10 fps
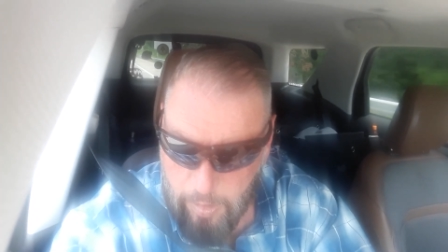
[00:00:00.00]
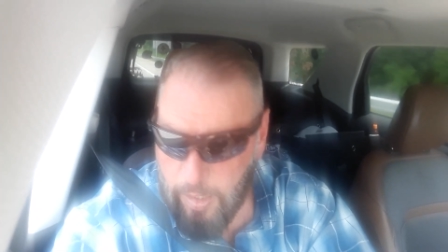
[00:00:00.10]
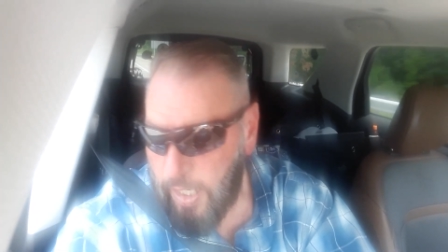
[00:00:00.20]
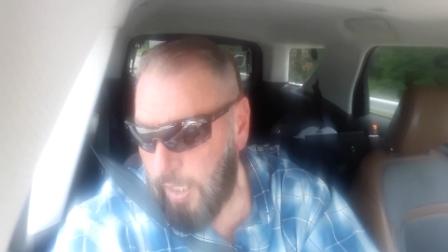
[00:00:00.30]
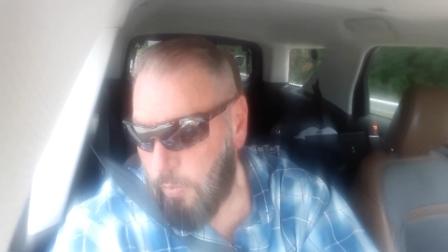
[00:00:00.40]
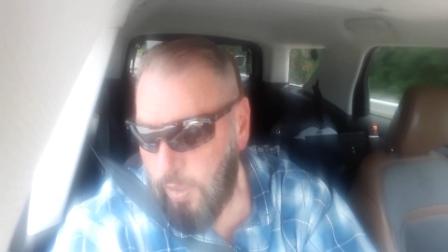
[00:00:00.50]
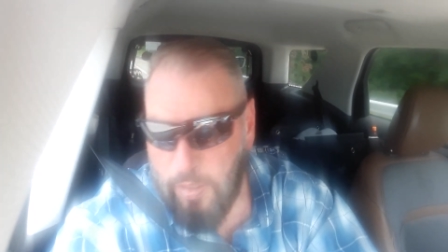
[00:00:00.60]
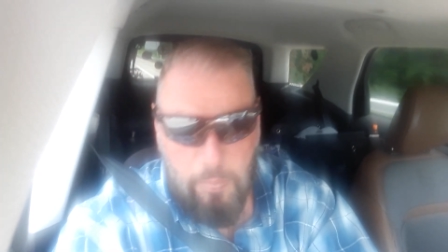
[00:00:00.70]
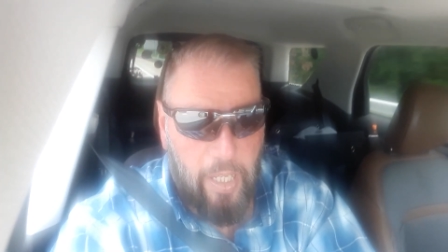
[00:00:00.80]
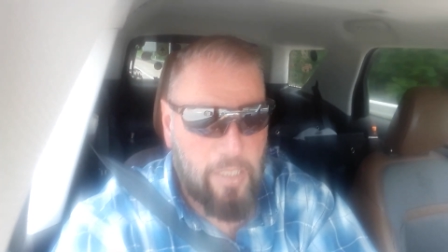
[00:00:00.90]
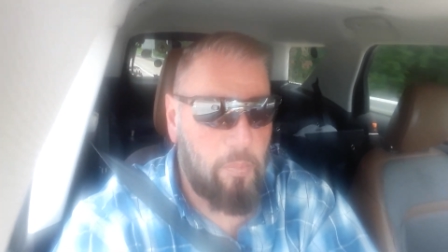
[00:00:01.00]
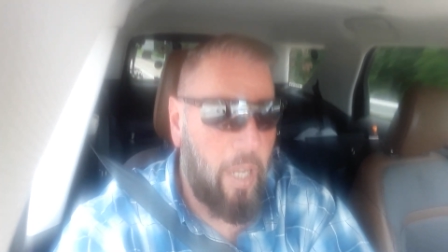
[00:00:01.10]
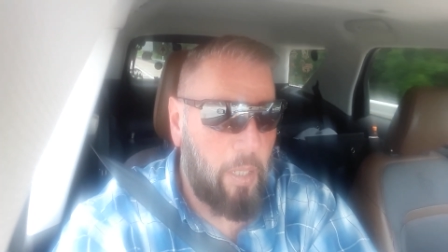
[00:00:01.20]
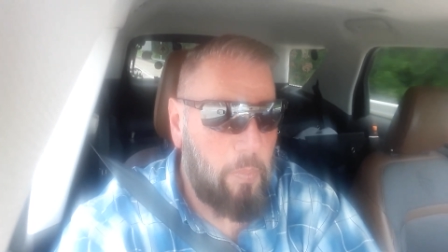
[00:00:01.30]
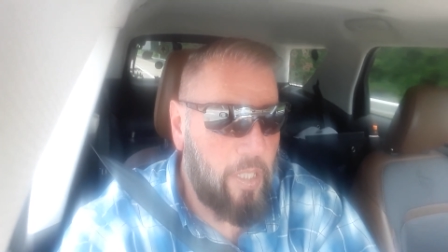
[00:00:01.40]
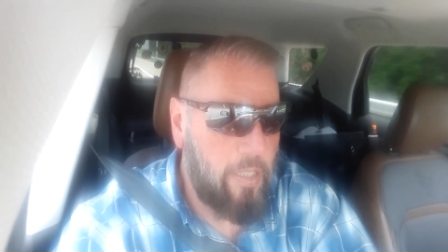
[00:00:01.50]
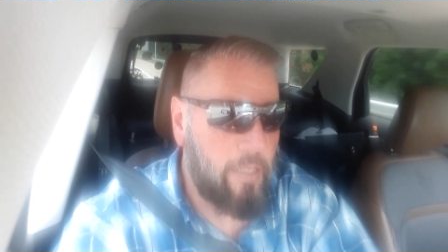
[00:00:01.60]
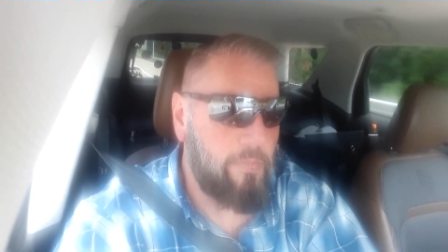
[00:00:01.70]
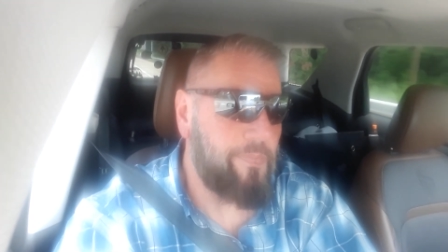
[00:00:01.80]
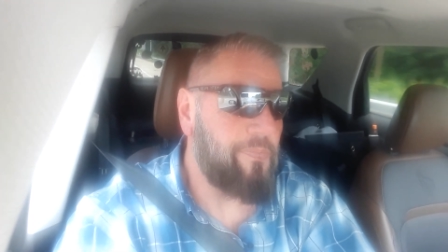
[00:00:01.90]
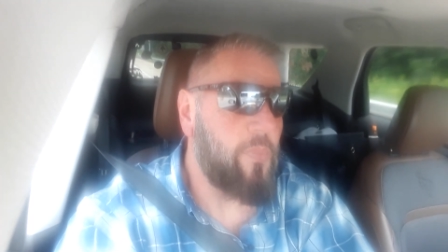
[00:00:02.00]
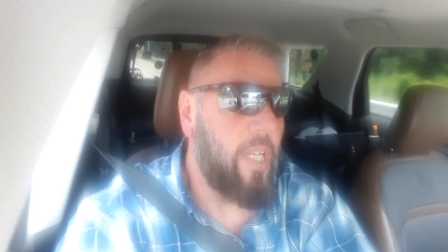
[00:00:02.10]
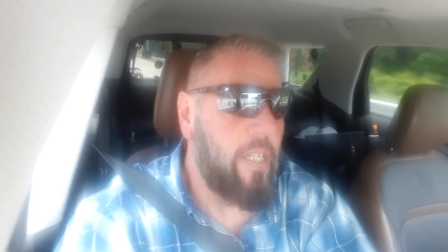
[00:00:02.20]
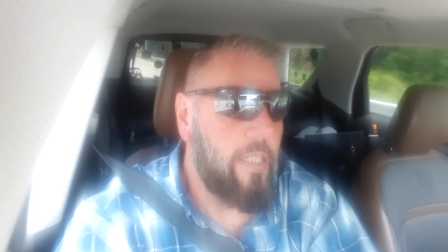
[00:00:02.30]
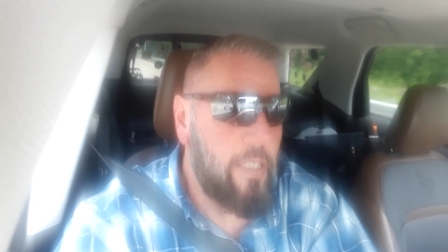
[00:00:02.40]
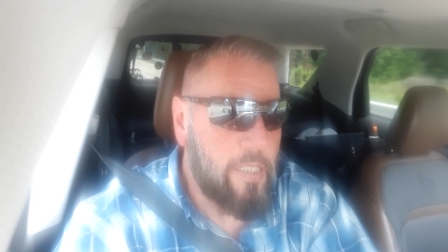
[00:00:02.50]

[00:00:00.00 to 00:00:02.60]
Alright, welcome back to my opinion.